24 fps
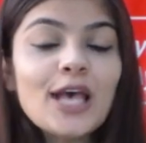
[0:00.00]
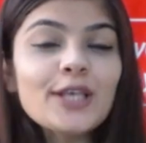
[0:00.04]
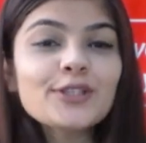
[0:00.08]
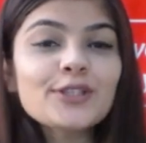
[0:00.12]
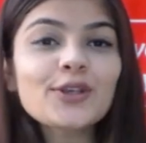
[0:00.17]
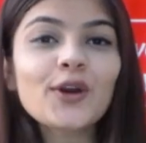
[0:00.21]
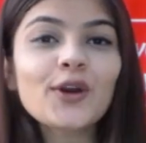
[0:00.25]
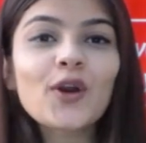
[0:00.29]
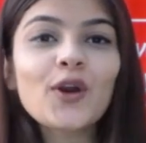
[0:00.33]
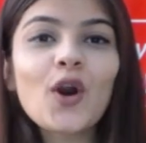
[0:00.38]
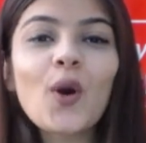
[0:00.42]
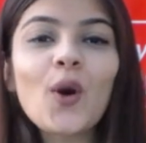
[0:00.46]

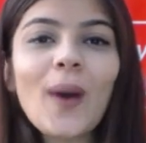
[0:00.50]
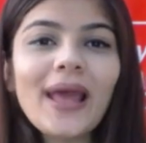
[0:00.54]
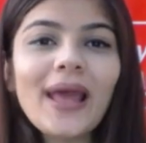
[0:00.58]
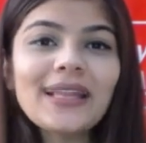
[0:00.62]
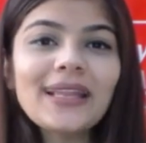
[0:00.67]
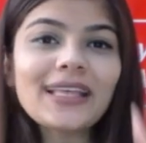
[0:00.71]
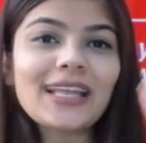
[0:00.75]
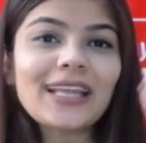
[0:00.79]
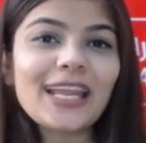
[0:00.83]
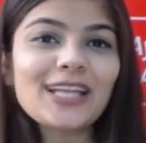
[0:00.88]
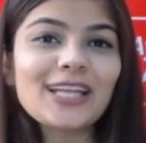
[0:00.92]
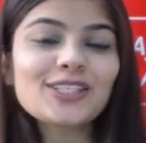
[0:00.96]
So go
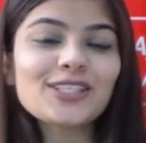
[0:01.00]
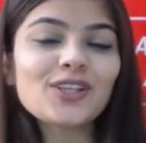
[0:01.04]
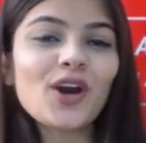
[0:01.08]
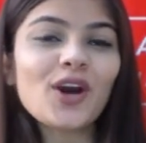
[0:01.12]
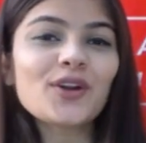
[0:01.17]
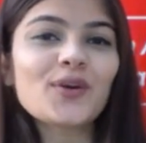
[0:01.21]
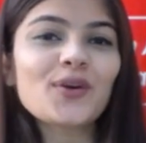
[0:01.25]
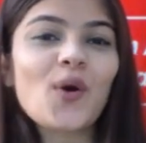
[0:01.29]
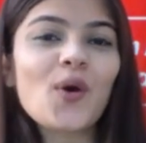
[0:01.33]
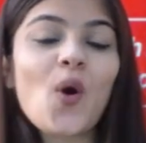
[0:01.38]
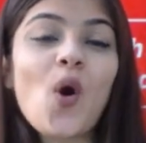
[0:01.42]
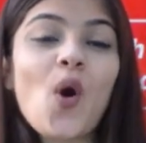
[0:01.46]
and create
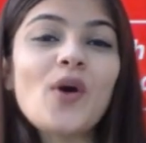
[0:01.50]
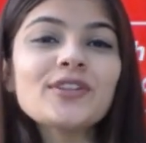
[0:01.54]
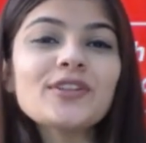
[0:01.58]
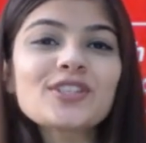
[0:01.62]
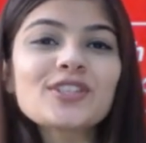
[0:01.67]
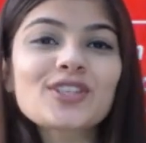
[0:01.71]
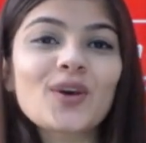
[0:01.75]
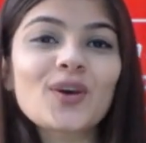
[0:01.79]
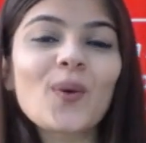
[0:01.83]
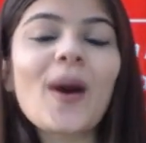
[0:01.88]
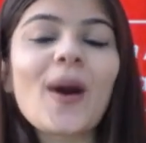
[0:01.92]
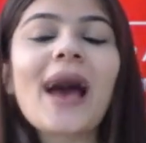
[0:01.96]
your own
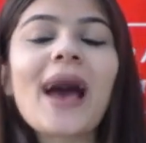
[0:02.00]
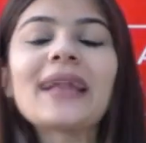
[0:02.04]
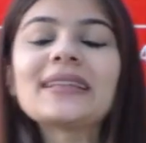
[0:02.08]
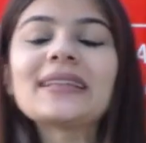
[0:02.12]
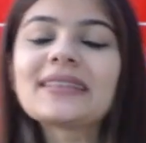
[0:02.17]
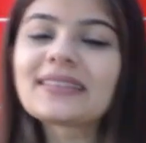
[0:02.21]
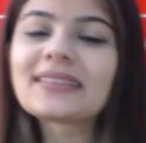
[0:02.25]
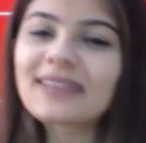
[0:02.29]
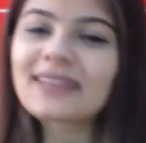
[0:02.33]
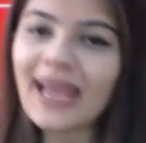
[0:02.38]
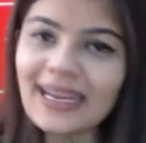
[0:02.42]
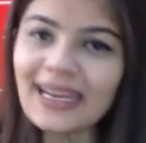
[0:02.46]
squad
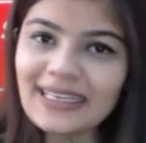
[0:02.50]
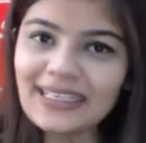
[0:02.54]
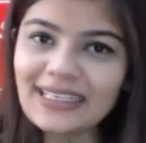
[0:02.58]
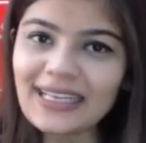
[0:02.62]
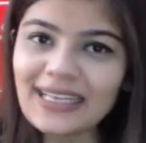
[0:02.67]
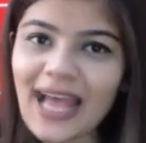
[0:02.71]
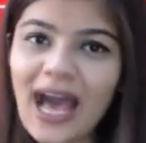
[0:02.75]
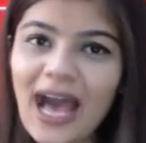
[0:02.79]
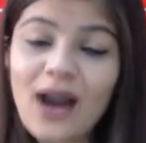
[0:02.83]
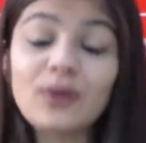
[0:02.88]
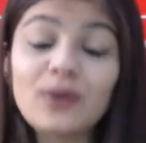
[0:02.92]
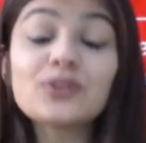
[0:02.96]
right
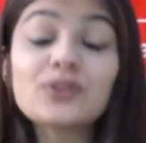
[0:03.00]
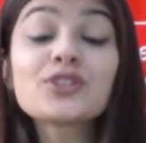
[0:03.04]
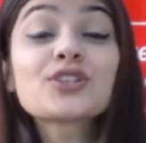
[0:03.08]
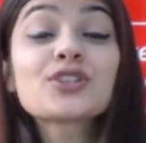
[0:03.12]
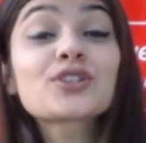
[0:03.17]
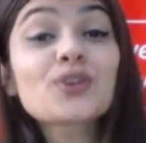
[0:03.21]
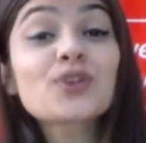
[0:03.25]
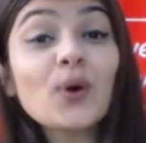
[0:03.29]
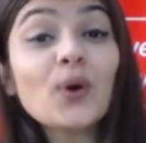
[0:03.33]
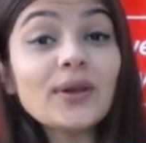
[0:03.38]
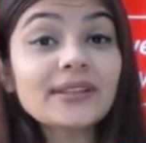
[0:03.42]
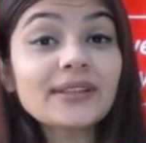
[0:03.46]
now
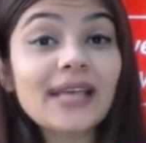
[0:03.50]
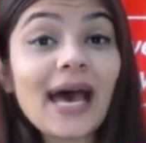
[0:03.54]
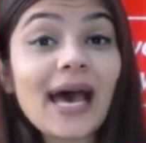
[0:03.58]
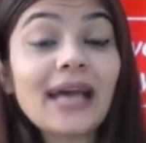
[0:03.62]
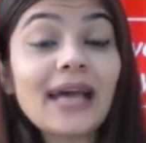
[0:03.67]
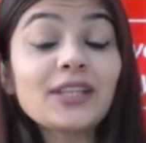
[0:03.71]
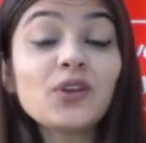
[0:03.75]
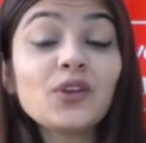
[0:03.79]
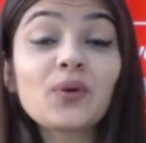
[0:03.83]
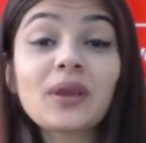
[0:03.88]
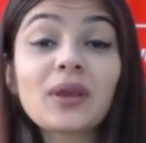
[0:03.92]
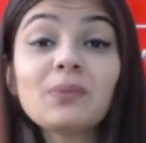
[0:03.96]
so
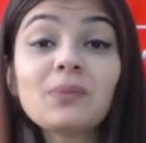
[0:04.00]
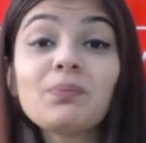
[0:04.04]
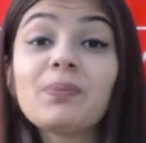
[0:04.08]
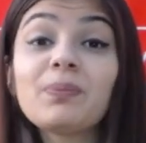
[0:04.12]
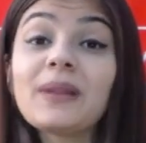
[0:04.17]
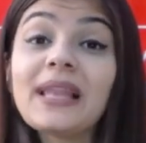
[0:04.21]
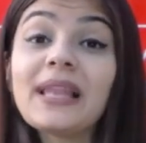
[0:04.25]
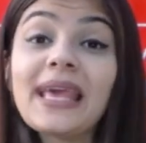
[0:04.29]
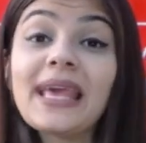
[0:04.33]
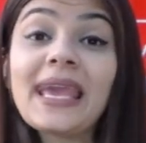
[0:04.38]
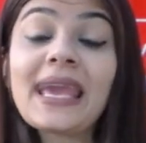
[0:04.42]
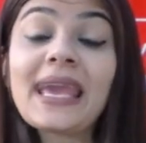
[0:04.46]
that you can
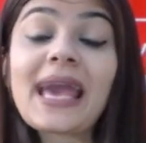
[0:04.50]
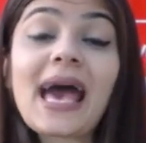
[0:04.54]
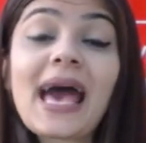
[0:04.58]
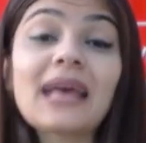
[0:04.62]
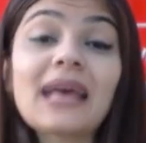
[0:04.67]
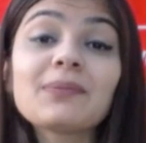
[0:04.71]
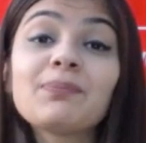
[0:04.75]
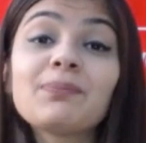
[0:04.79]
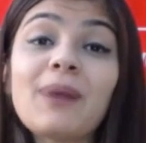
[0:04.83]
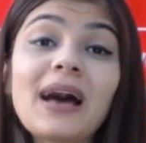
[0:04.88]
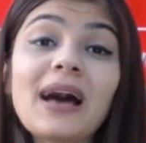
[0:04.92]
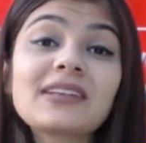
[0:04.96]
play
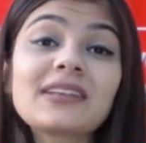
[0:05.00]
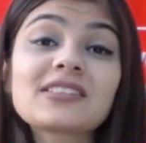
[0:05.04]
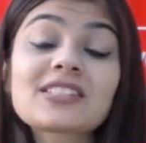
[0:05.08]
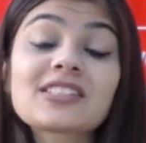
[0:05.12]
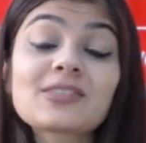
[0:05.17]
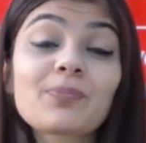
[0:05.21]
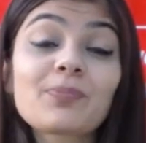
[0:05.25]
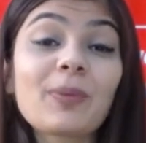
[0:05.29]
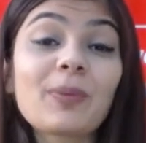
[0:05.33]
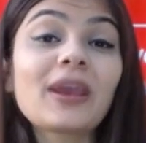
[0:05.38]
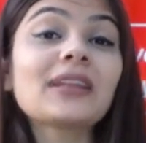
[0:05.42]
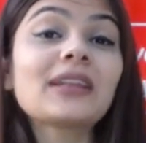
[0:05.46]
and
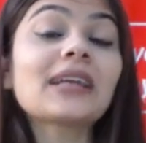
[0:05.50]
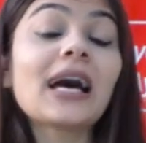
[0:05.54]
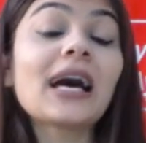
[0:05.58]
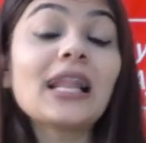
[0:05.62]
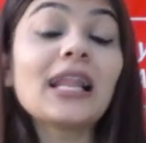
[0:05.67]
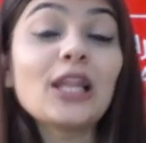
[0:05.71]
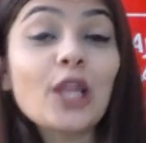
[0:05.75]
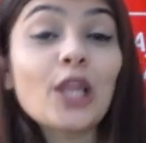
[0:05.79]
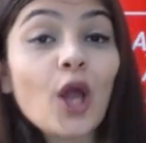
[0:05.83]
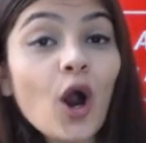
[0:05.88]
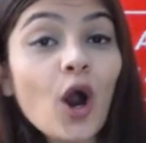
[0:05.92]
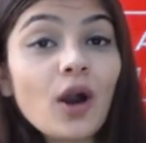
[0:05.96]
participate
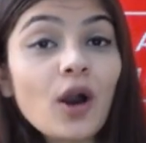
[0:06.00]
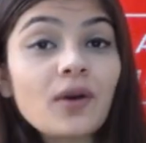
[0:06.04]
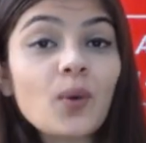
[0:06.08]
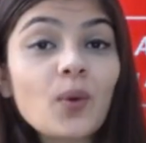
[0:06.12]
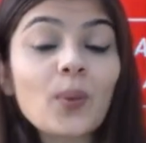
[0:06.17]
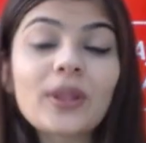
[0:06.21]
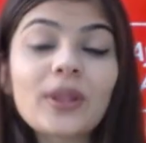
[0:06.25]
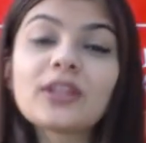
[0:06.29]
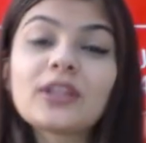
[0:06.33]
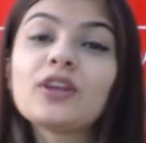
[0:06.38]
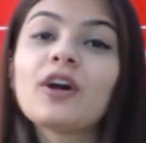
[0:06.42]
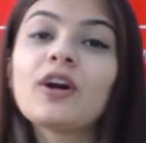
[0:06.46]
along
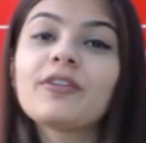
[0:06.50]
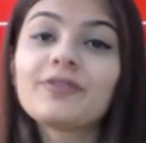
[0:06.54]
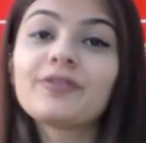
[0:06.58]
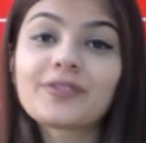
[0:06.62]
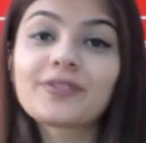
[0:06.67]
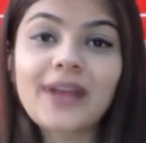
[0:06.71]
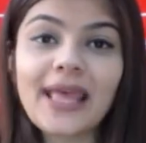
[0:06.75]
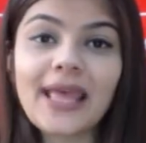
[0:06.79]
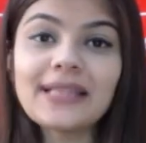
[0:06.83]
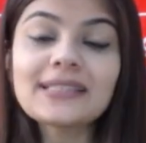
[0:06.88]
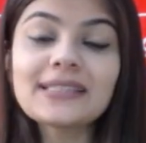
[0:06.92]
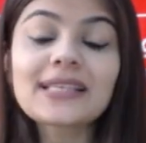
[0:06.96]
with your
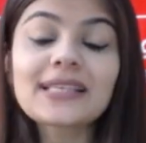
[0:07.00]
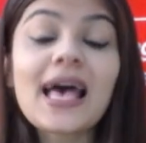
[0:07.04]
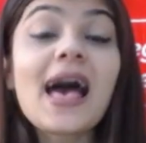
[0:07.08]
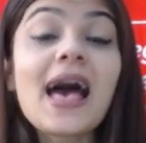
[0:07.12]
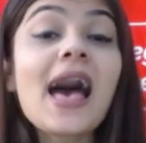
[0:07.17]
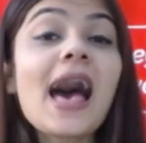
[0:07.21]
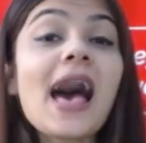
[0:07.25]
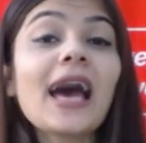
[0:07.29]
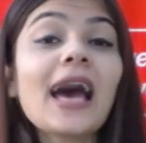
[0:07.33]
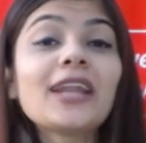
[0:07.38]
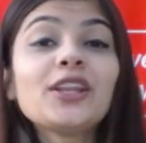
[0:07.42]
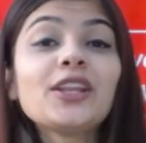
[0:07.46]
friends
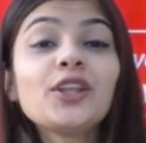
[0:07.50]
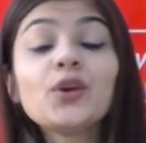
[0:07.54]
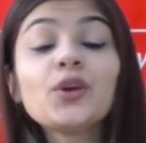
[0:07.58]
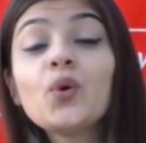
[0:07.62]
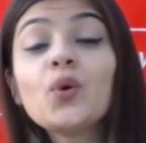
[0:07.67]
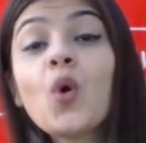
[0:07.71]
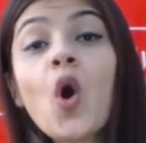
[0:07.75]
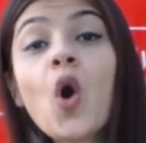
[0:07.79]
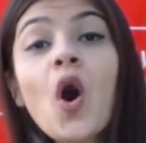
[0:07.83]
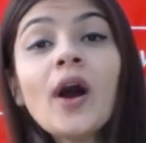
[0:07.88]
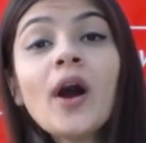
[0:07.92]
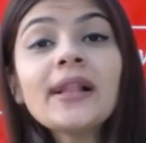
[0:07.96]
and
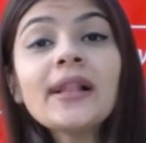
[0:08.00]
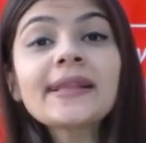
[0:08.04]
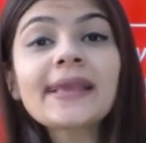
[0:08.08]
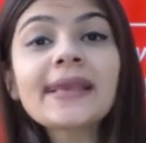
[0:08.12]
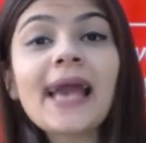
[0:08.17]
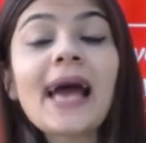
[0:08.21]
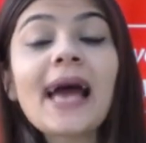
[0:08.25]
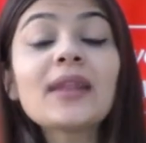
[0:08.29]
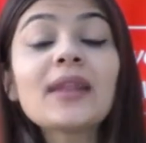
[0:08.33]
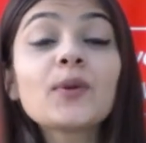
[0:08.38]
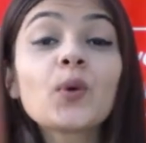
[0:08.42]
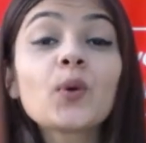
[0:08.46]
you all
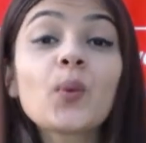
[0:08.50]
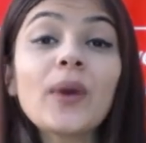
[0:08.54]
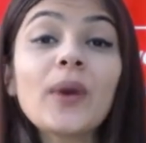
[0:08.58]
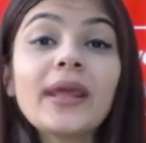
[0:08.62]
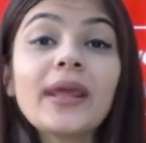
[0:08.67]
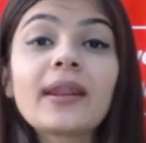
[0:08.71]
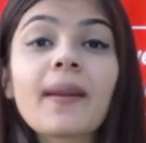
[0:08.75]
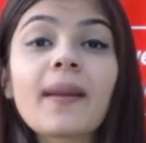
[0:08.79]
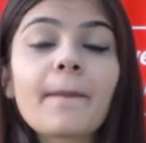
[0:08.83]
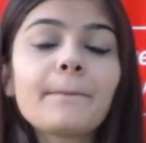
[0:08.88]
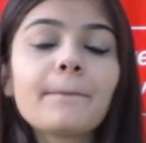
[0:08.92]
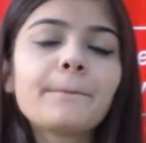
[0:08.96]
can
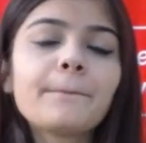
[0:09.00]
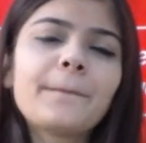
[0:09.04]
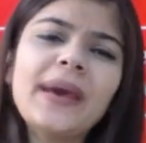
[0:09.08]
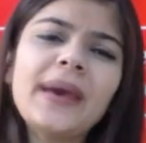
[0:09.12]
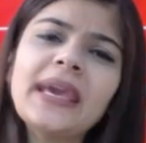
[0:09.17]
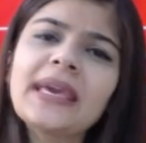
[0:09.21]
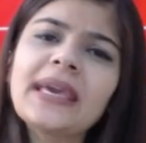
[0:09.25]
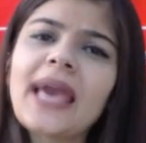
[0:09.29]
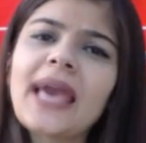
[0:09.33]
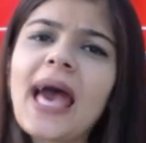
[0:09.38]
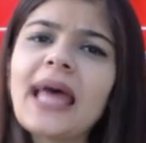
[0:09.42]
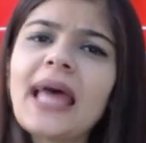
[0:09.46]
win
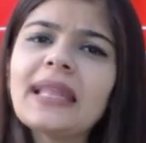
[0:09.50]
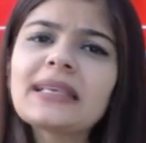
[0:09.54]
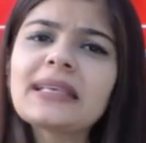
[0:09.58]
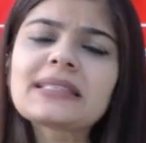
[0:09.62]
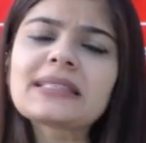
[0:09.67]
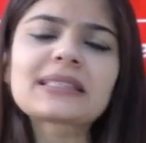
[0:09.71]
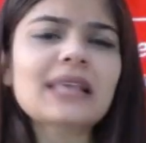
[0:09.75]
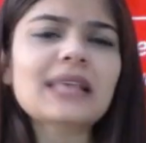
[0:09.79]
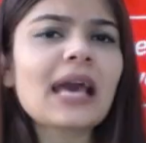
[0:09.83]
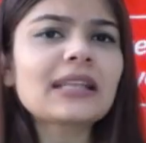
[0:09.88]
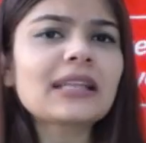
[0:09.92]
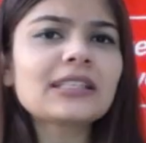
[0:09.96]
big and
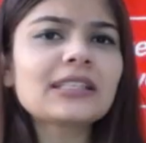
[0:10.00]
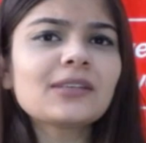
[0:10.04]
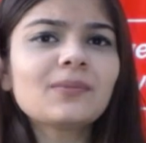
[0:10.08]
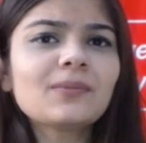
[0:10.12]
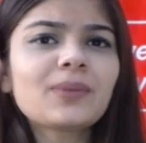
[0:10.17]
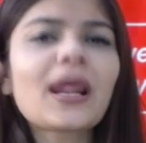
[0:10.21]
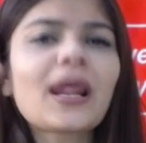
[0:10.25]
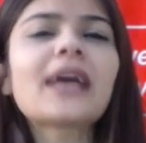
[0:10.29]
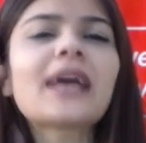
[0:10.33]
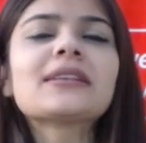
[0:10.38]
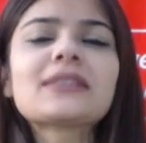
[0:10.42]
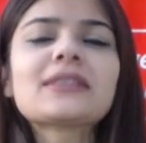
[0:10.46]
exciting
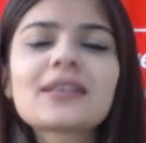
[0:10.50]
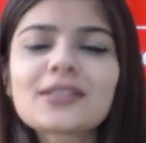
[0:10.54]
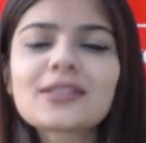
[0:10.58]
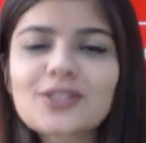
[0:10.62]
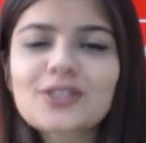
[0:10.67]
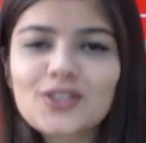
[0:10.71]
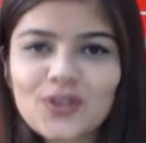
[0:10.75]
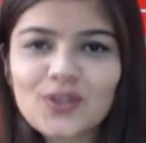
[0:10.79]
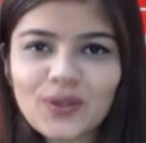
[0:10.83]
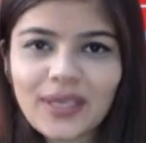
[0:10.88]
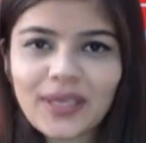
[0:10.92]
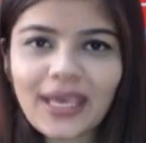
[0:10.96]
prizes
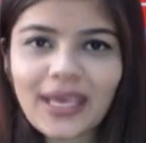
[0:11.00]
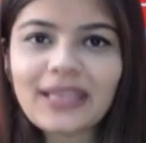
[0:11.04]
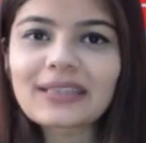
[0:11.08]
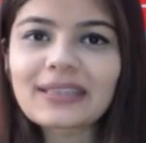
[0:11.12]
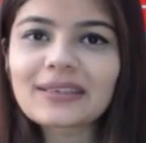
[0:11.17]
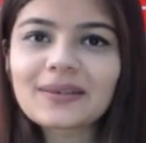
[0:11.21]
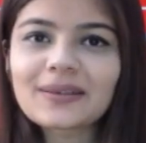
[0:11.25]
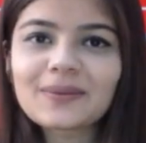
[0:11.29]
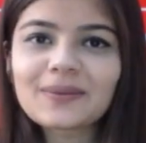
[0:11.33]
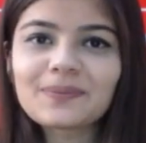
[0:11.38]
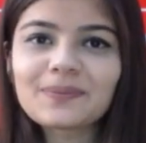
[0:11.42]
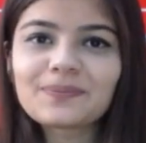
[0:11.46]
together.